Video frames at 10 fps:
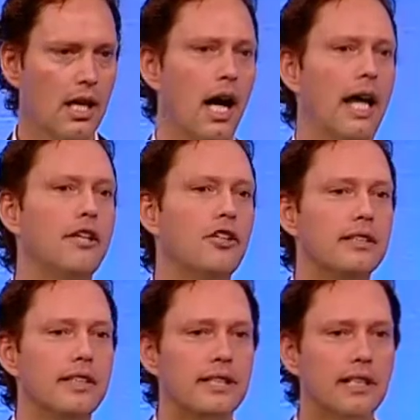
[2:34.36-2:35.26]
An
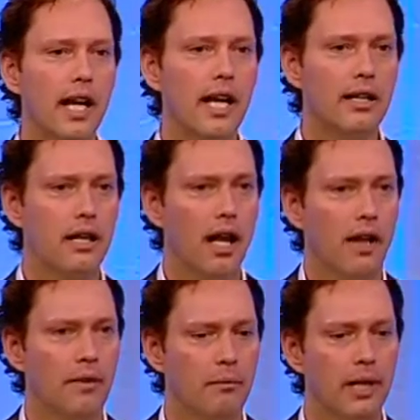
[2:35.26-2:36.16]
interesting study
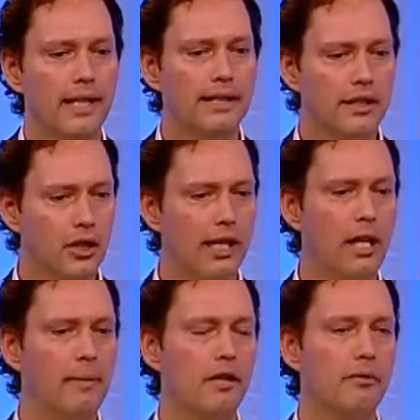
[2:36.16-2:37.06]
that plays into
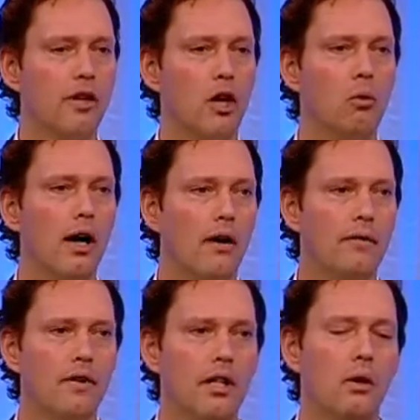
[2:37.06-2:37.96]
identity management very
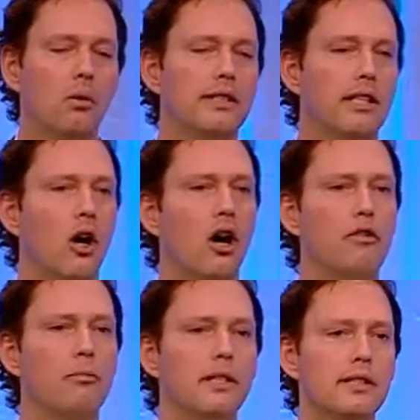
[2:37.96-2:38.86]
well was in
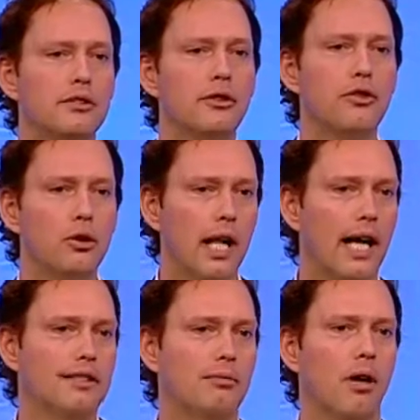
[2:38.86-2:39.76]
Harvard Business Review
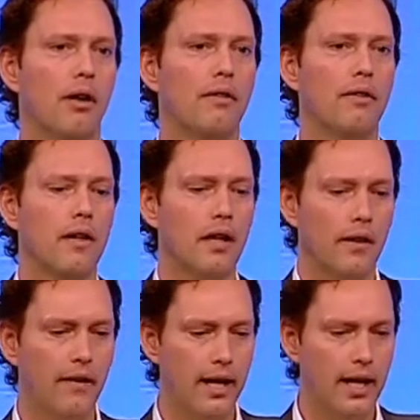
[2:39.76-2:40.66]
last month.
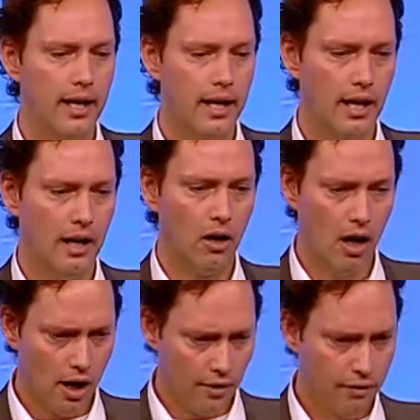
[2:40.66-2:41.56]
The
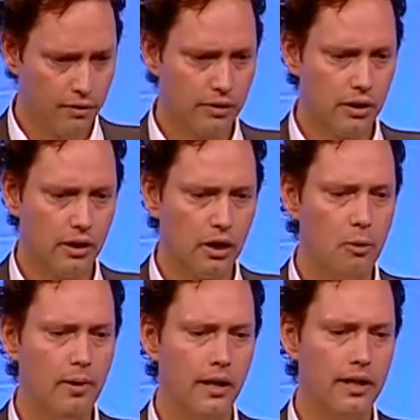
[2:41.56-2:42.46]
authors,
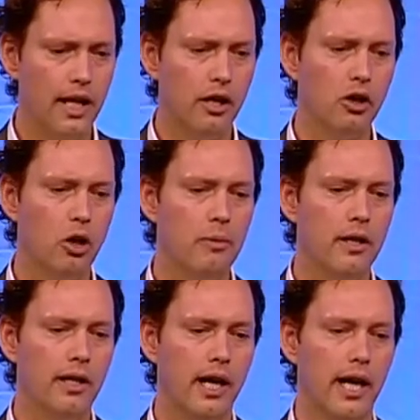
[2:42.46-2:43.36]
Diego
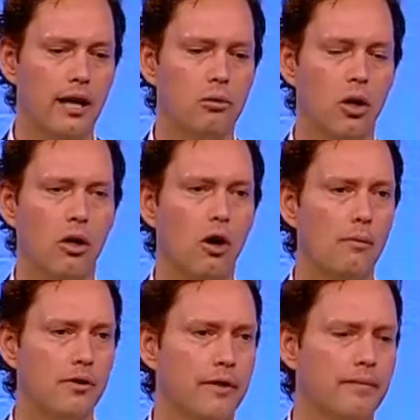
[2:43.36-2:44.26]
Coman and Bart
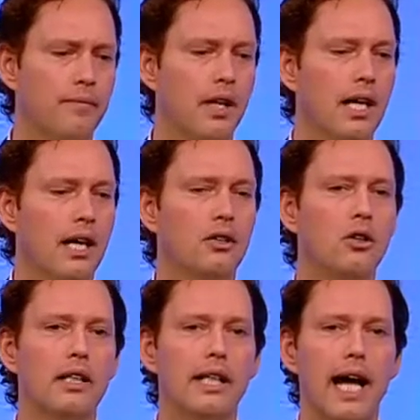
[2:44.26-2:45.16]
Holbgen,
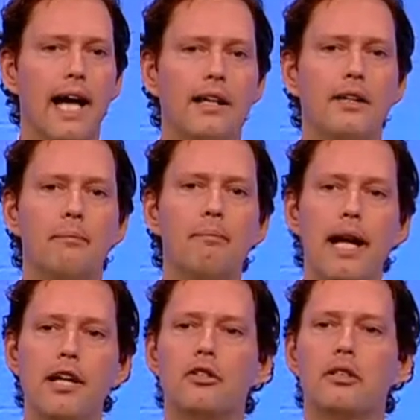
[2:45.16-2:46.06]
looked at the
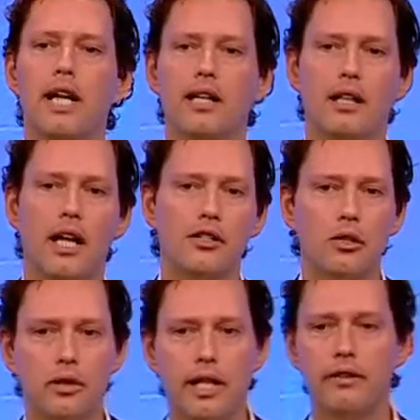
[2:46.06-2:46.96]
major
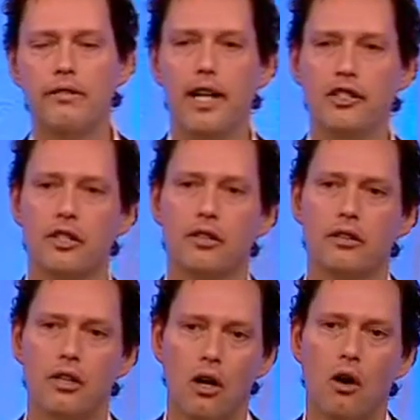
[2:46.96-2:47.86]
technological
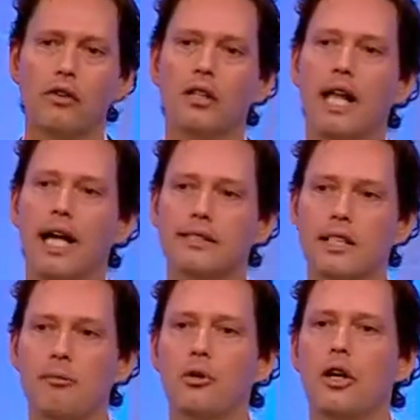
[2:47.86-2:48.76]
innovations over the last
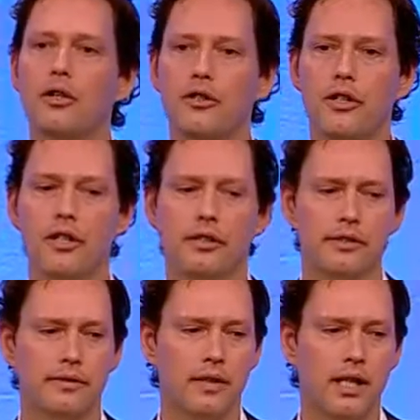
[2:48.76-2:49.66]
couple hundred years.